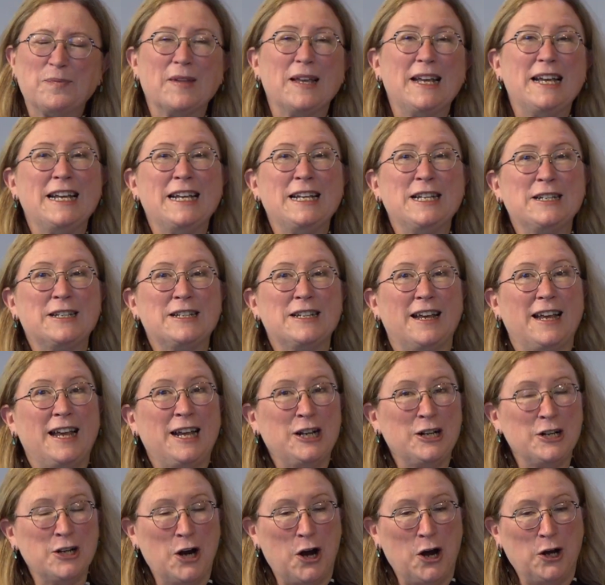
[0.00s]
is
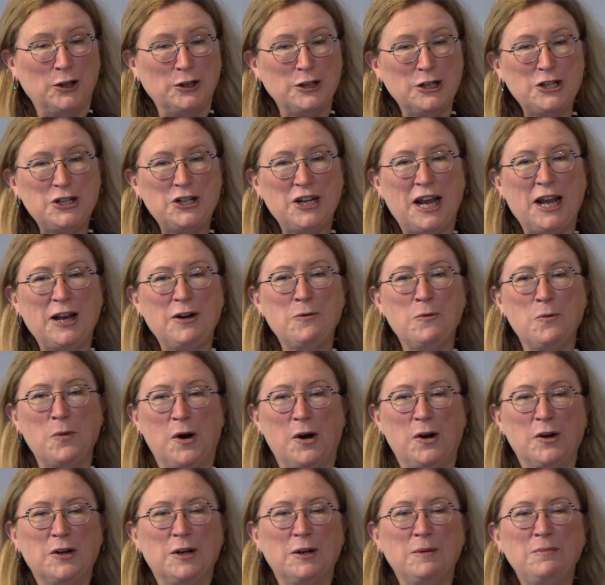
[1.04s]
acknowledge and
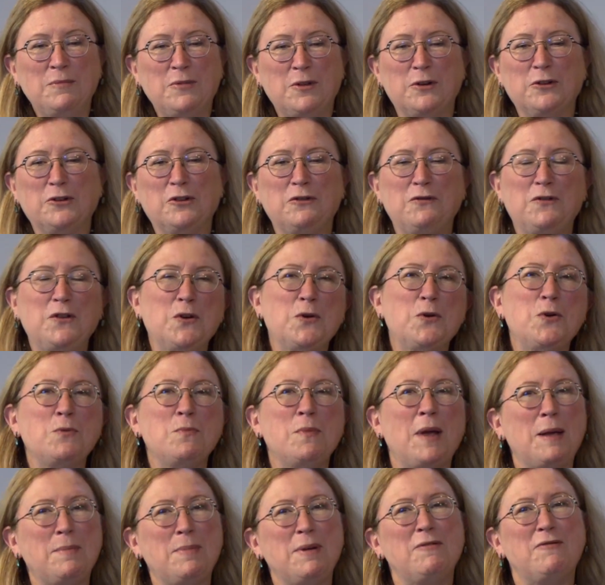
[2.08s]
welcome those of you who
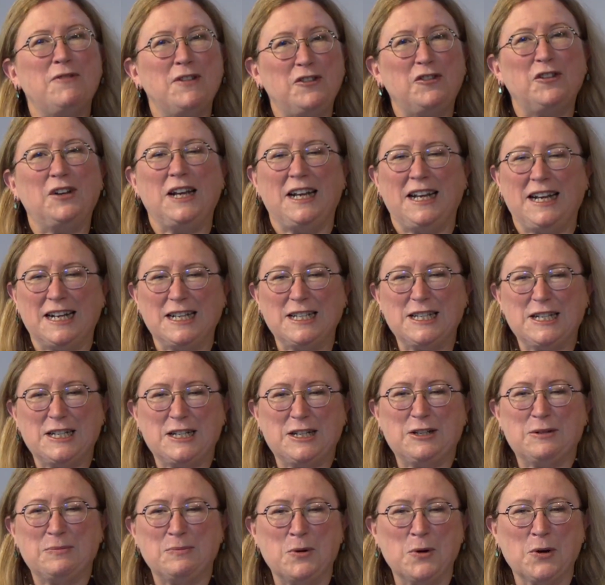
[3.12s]
may be visiting us
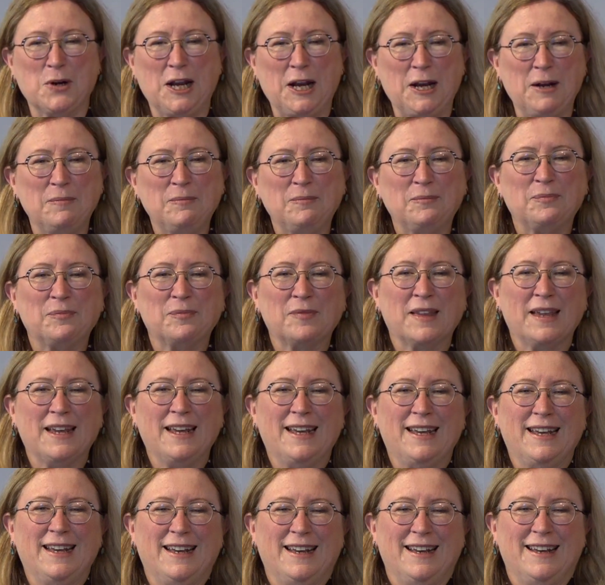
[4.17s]
this morning.
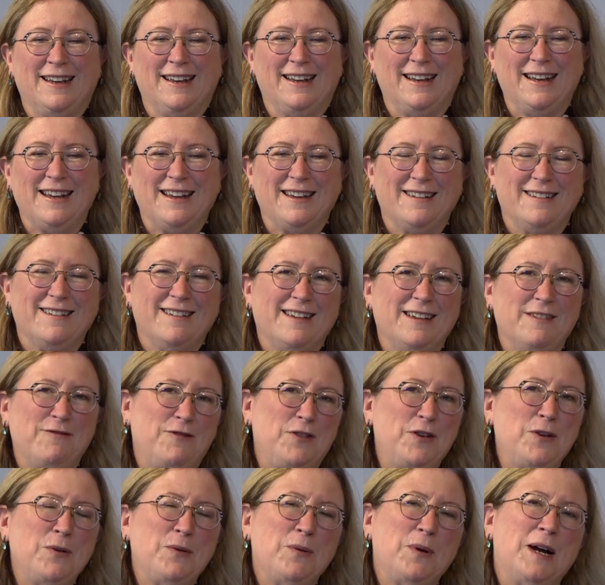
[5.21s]
If
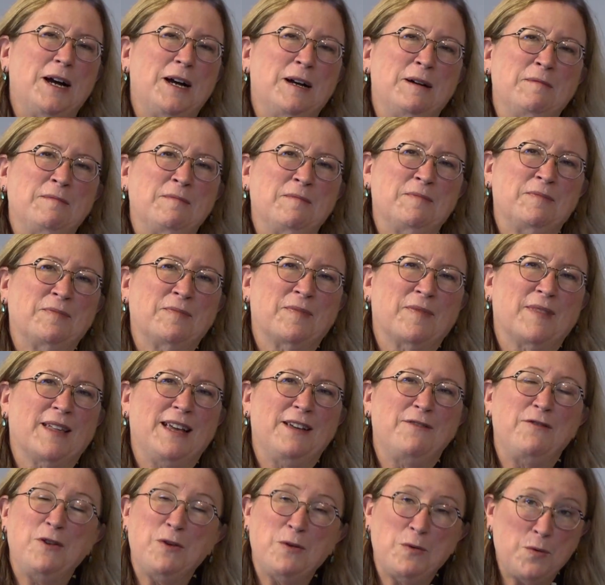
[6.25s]

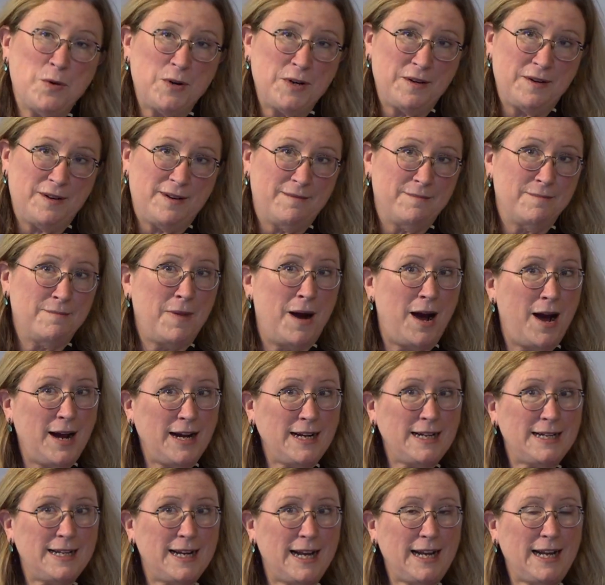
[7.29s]
you would
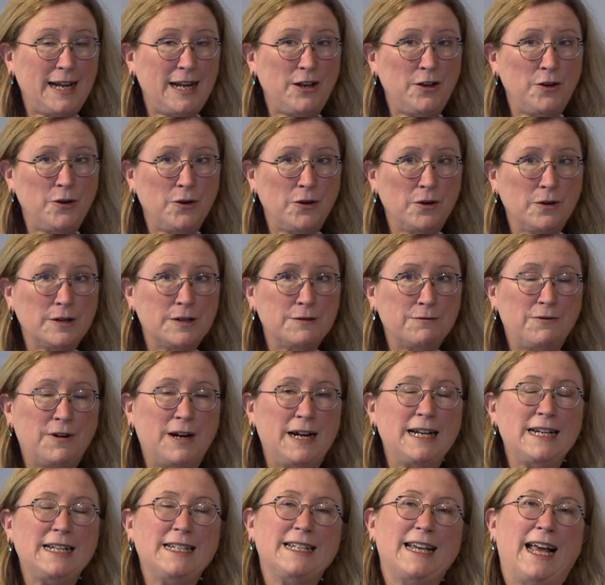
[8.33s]
mind taking your
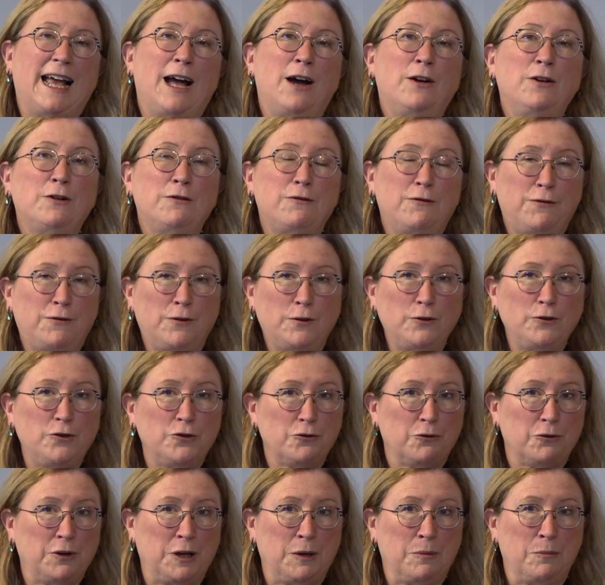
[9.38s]
device out of full
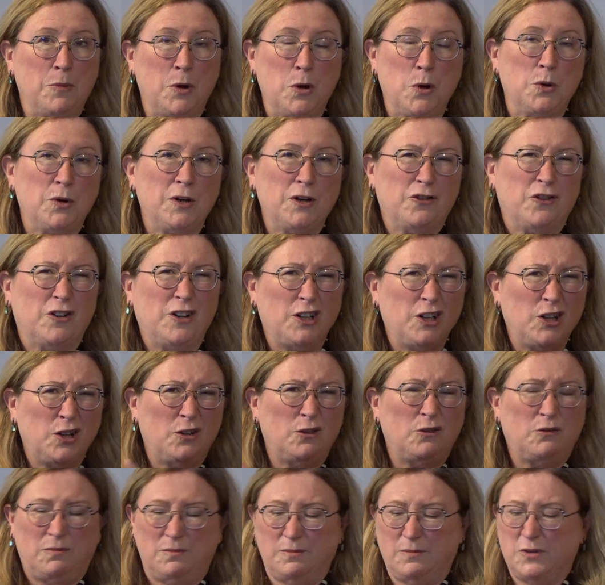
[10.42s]
screen mode, there's a
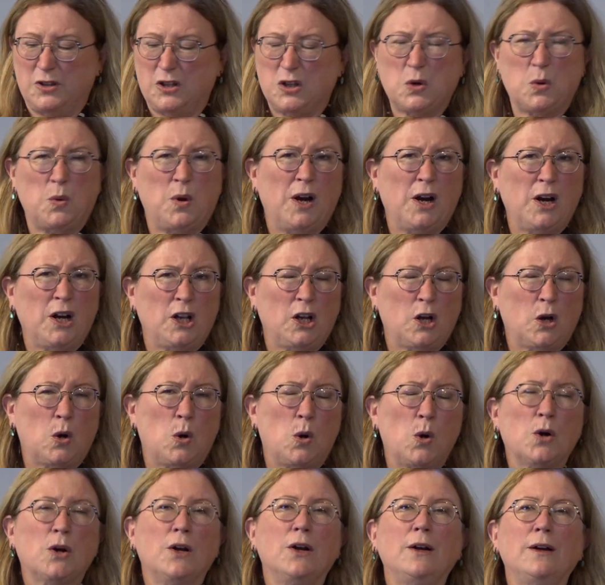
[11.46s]
little square in the
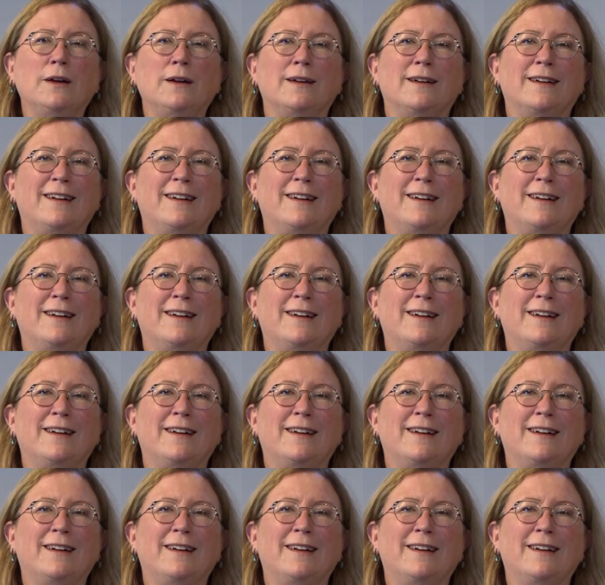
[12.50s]
corner.